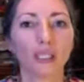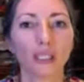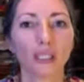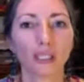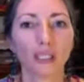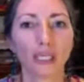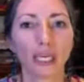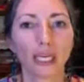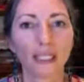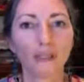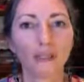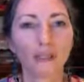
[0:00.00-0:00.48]

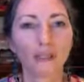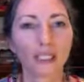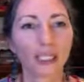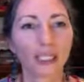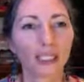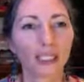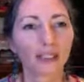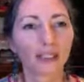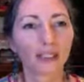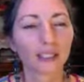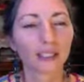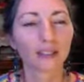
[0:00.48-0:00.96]
And
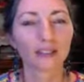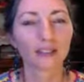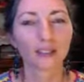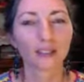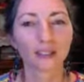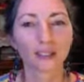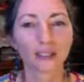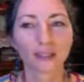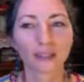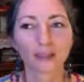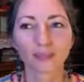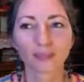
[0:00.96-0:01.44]
again, there's
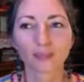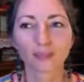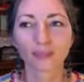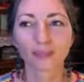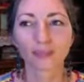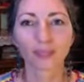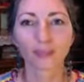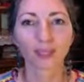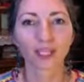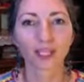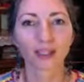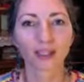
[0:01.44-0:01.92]

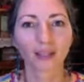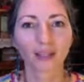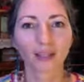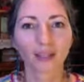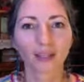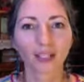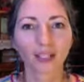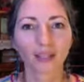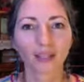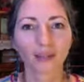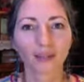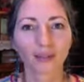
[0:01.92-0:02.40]

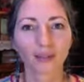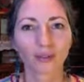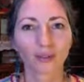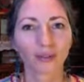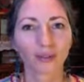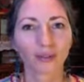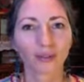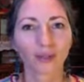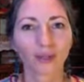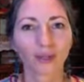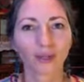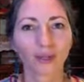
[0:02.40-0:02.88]
a
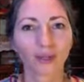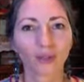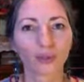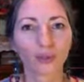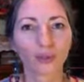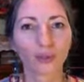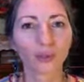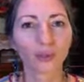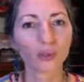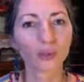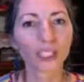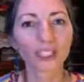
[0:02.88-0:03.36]

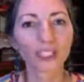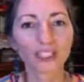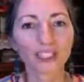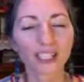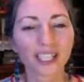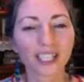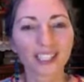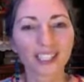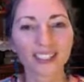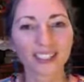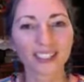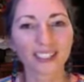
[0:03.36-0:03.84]
sweet
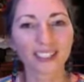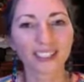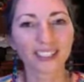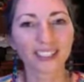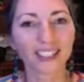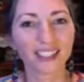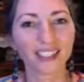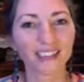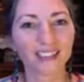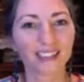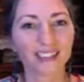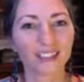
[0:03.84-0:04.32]

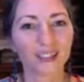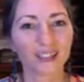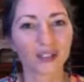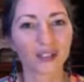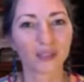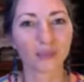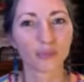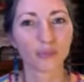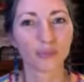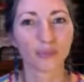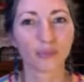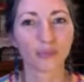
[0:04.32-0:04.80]
laziness in the
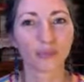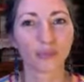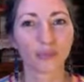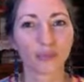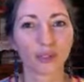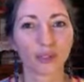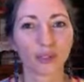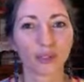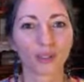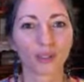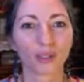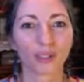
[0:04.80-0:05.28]

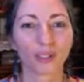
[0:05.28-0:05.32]
movement.